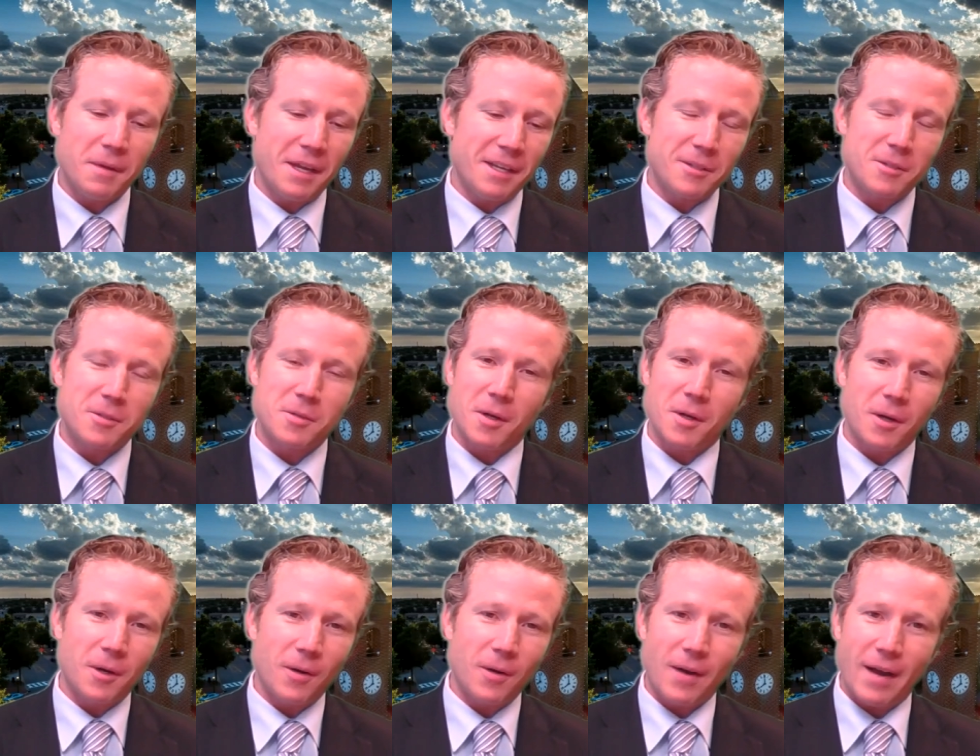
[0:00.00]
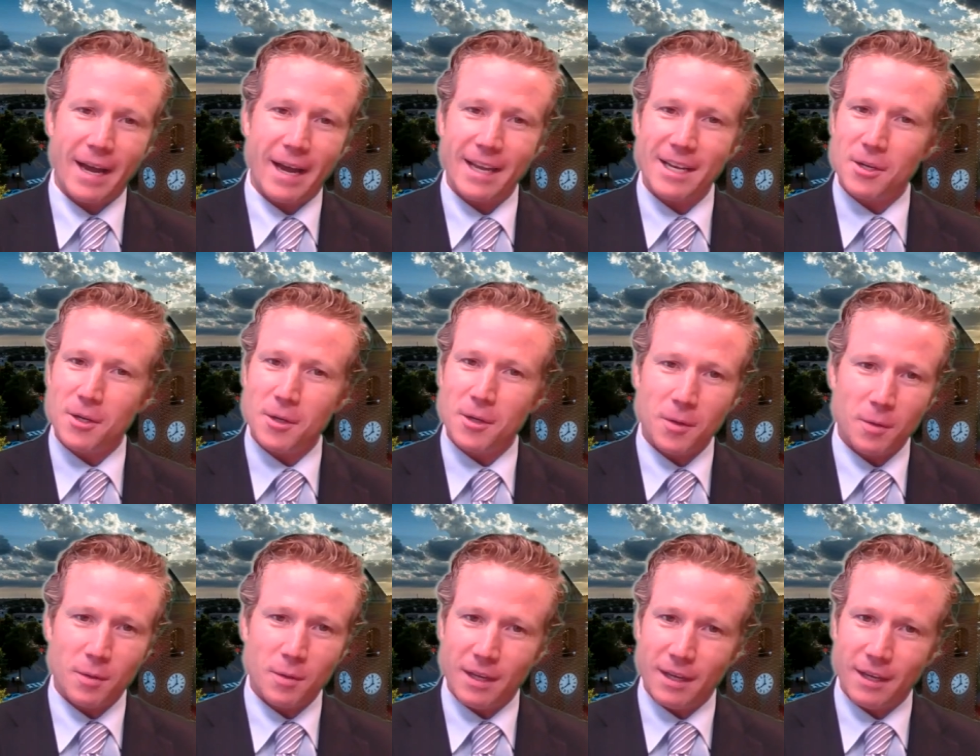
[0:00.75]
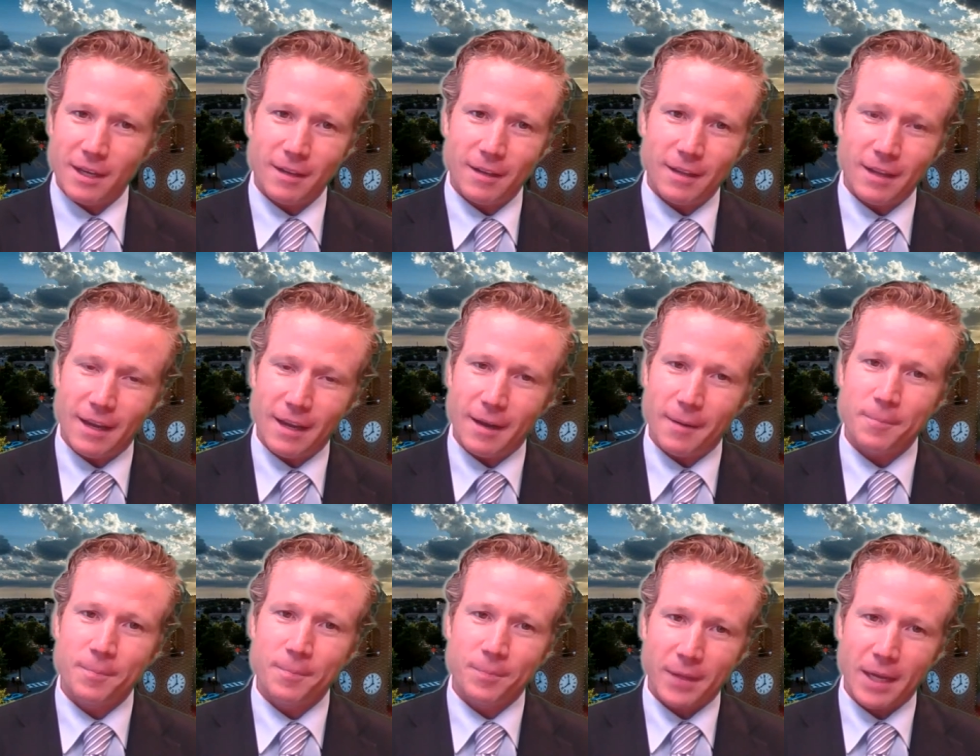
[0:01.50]
And so I knew then
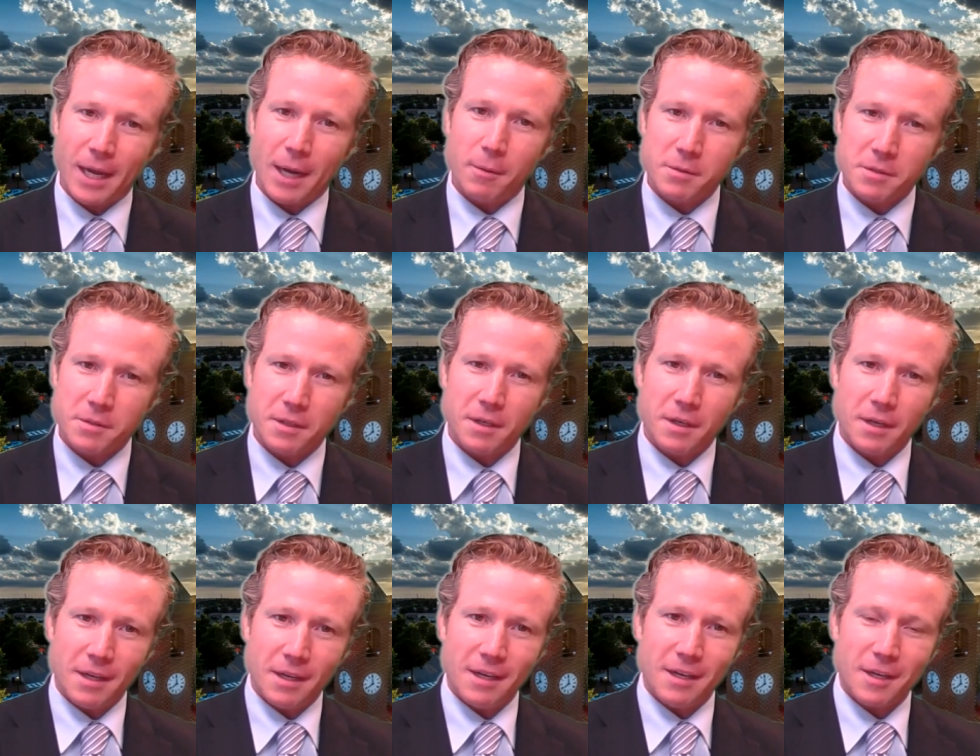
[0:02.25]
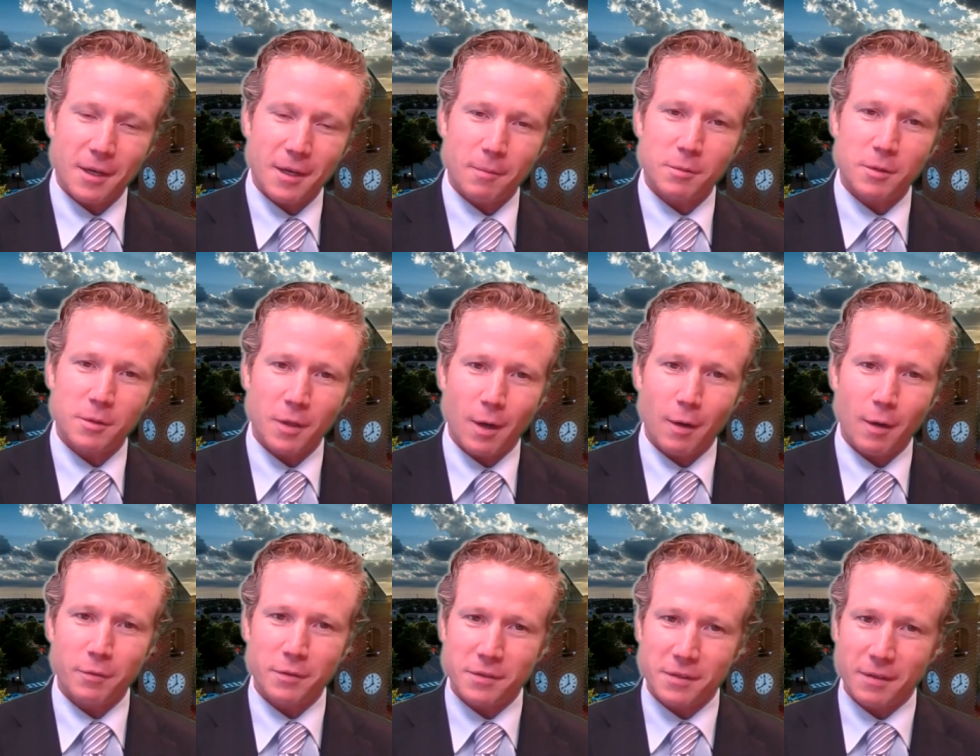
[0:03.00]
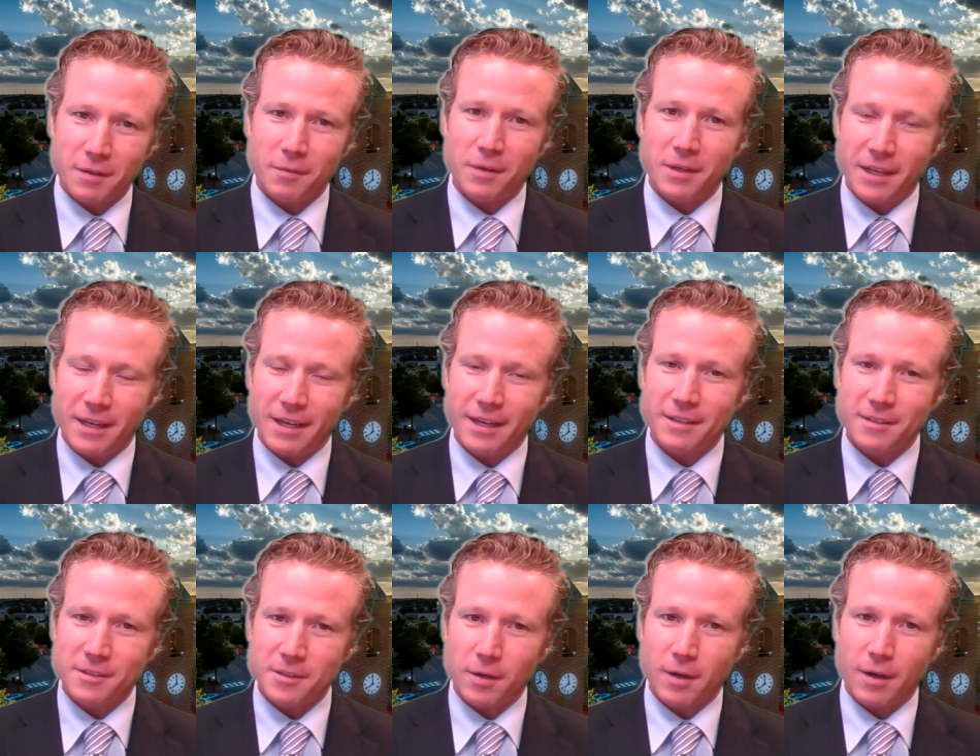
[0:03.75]
that I was going to need to come to the office every day.
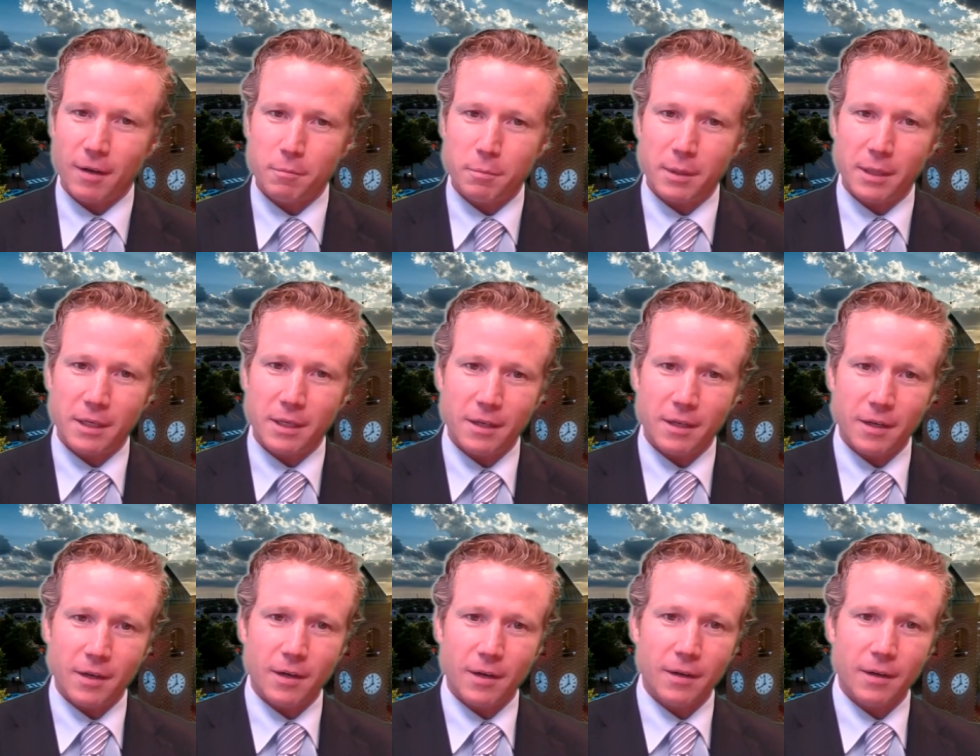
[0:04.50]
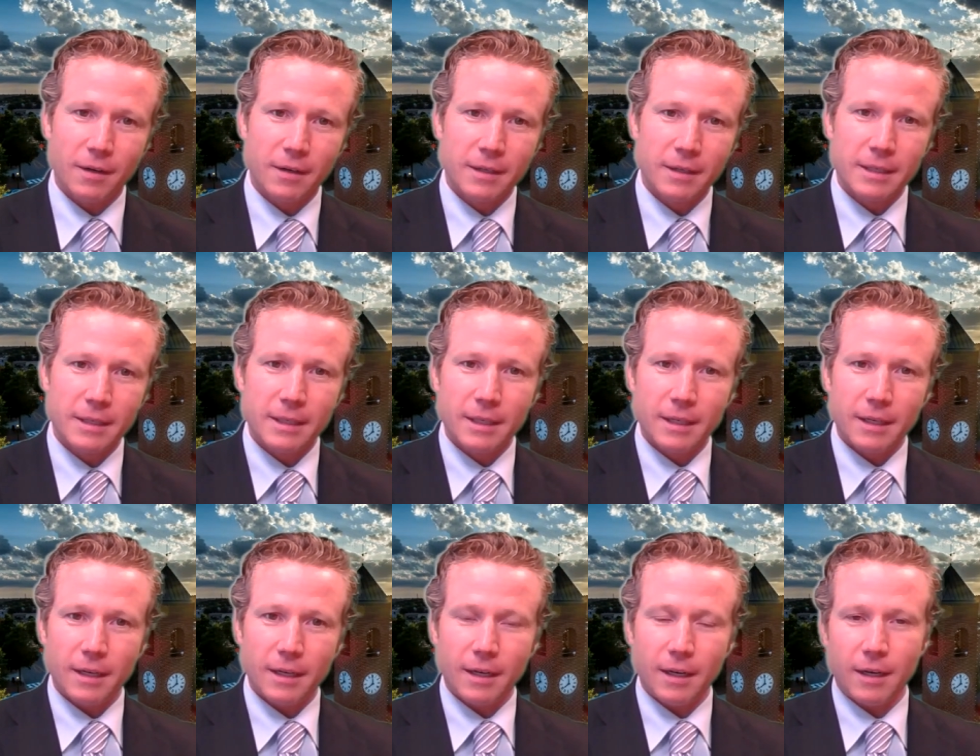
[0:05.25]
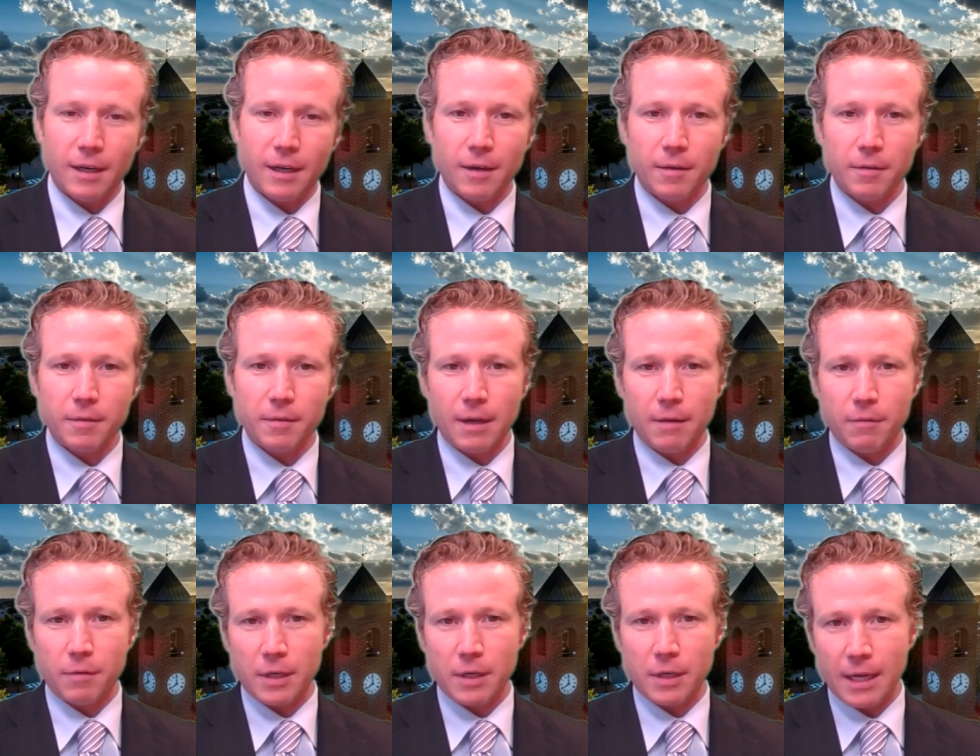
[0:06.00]
And so I've been here uh,
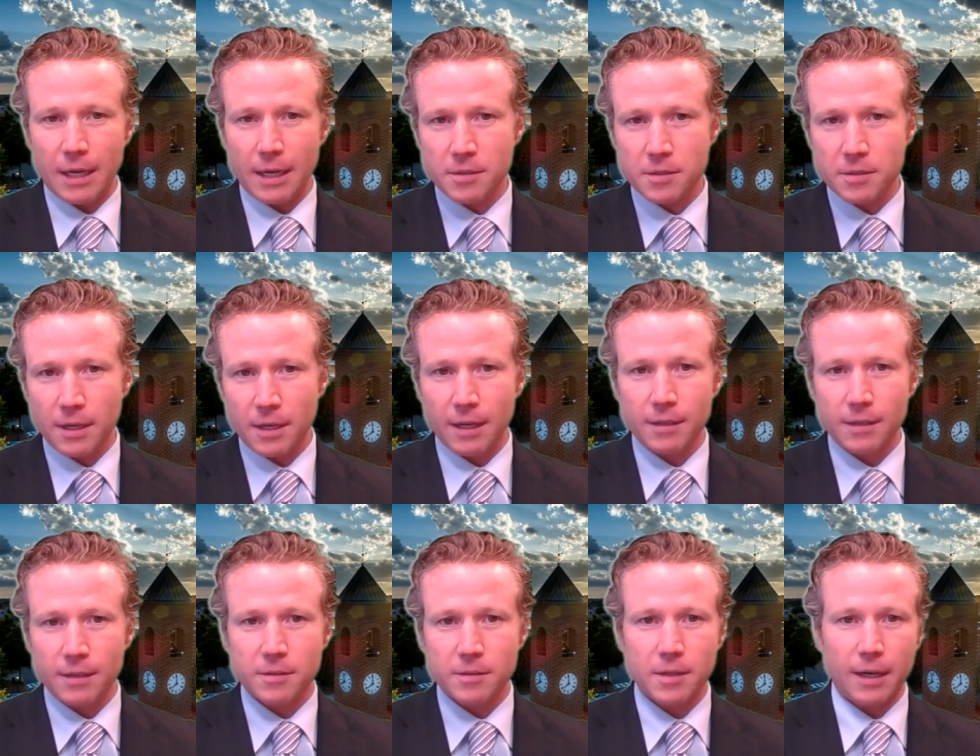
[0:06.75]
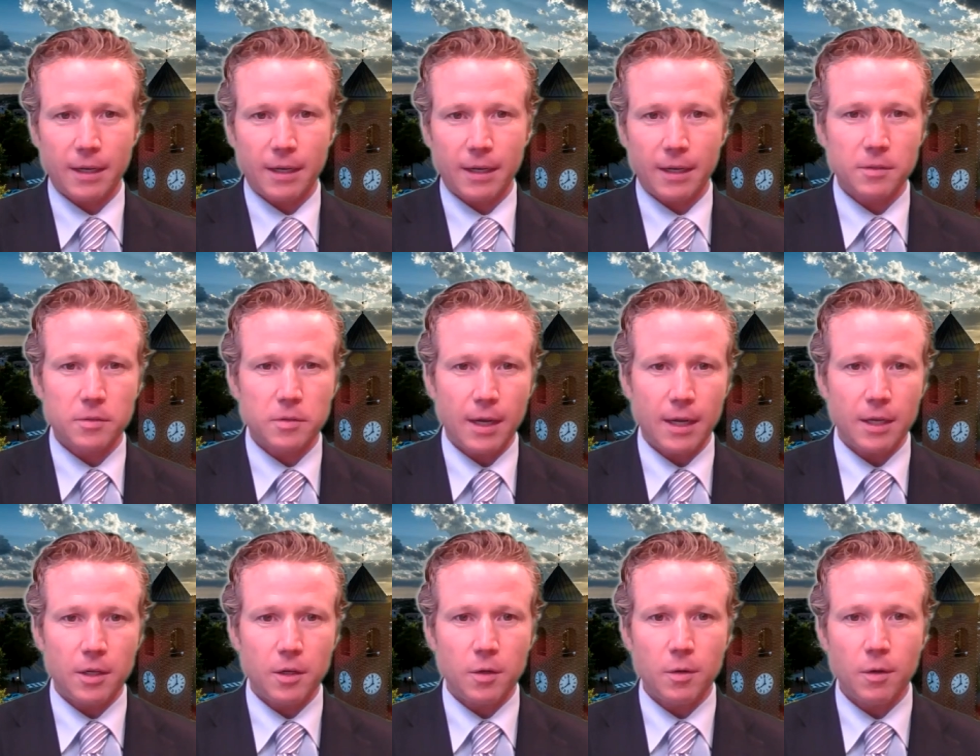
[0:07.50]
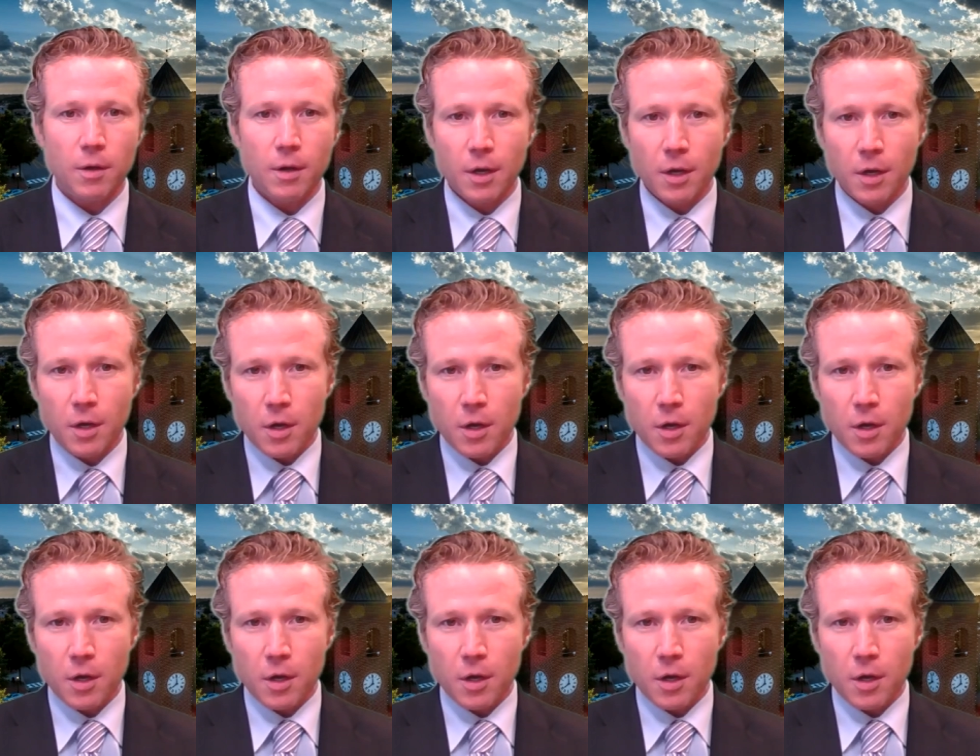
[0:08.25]
every day since. I can tell you